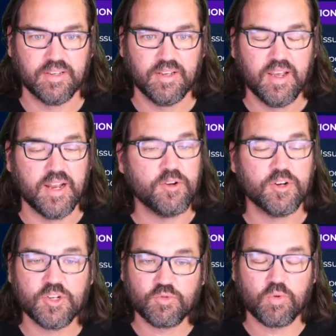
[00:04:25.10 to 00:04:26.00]
And you
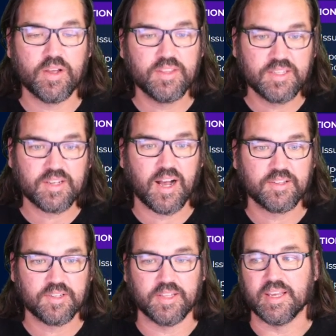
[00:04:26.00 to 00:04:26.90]
can just run these
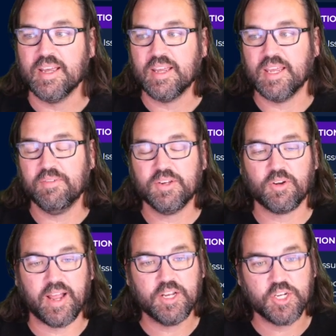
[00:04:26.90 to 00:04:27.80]
constantly. Even your
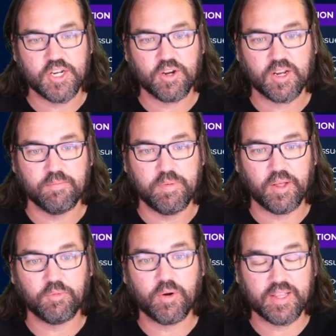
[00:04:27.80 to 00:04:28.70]
engineer can
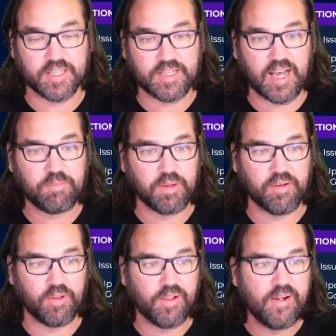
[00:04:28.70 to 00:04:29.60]
build one at the top
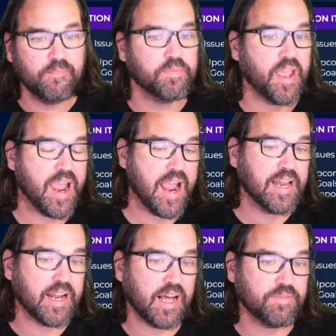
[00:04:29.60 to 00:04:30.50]
level and hand
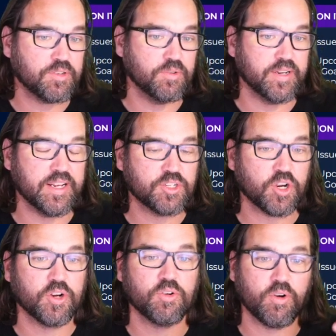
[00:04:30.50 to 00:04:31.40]
it off to an
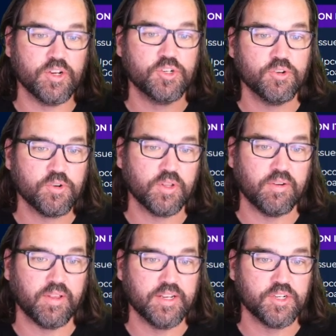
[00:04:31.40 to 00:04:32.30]
intern or a junior
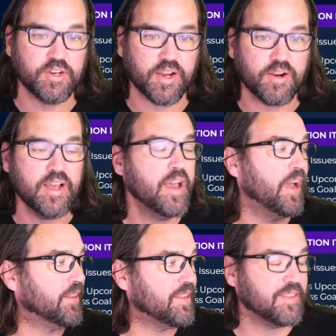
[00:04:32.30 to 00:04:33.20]
level engineer
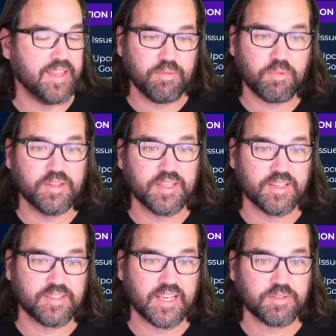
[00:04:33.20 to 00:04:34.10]
and let them run the
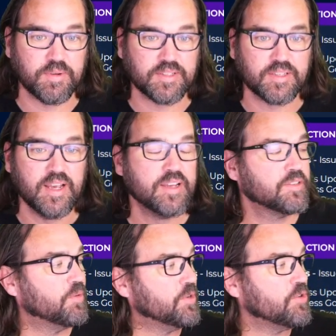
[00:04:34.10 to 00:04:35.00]
assessments
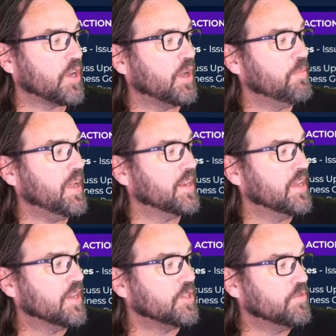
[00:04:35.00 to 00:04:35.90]
so that when you come in,
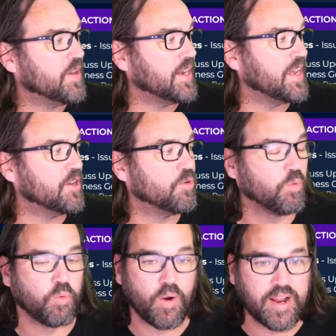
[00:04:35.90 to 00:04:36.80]
you've got a
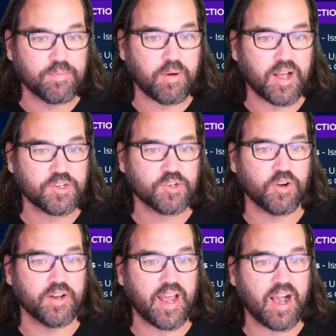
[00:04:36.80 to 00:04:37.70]
great posture
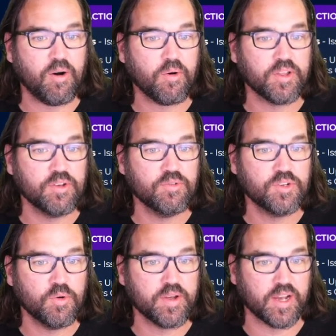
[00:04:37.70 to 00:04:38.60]
on how are you
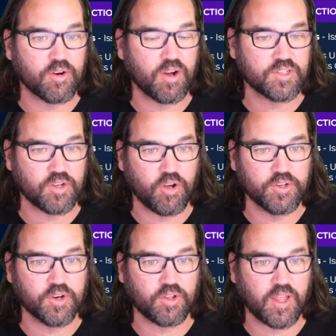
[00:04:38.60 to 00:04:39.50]
doing across all
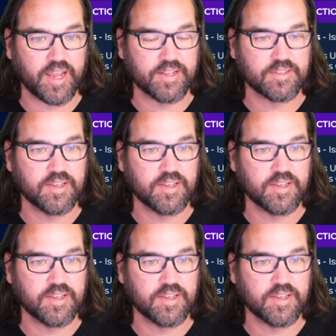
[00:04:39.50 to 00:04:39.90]
your clients,